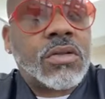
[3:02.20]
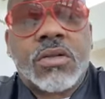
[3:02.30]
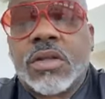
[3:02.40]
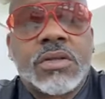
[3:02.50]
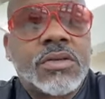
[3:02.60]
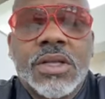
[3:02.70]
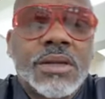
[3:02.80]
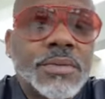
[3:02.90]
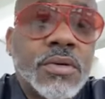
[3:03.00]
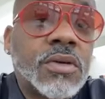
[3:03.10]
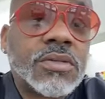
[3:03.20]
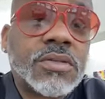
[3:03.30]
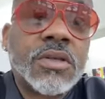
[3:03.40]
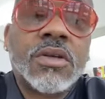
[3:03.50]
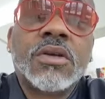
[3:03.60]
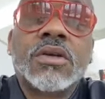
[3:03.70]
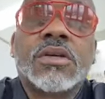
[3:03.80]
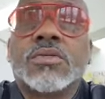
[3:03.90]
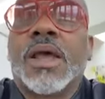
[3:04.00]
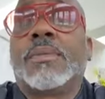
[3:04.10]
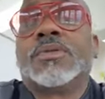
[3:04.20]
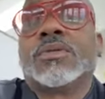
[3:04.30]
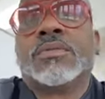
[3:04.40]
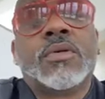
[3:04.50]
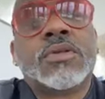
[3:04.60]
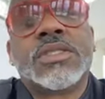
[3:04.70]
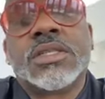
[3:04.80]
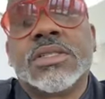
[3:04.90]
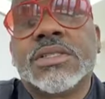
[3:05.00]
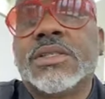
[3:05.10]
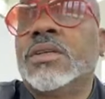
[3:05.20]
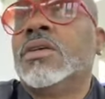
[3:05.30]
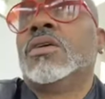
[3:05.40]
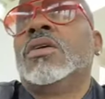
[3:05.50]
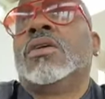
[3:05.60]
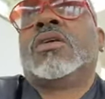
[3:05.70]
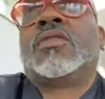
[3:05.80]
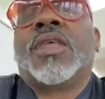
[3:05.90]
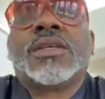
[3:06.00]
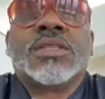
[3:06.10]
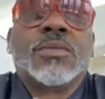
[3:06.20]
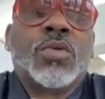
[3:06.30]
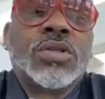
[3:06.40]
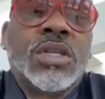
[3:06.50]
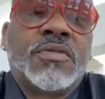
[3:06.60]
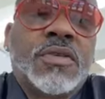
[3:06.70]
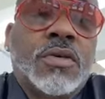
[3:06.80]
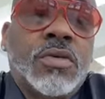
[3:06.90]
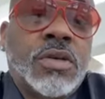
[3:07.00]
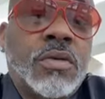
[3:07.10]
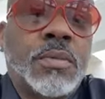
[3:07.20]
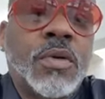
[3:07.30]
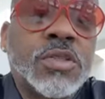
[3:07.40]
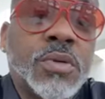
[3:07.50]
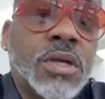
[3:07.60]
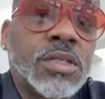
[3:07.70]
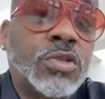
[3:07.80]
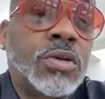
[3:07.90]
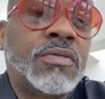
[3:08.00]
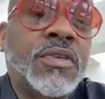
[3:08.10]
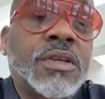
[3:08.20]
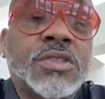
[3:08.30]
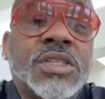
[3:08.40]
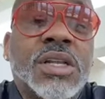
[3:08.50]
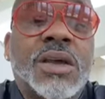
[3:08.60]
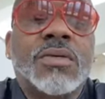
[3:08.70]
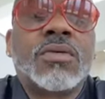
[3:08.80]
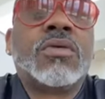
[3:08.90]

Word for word: when you're not a boss. Because what happens with a boss is things get more difficult. You're a boss because you can figure shit out,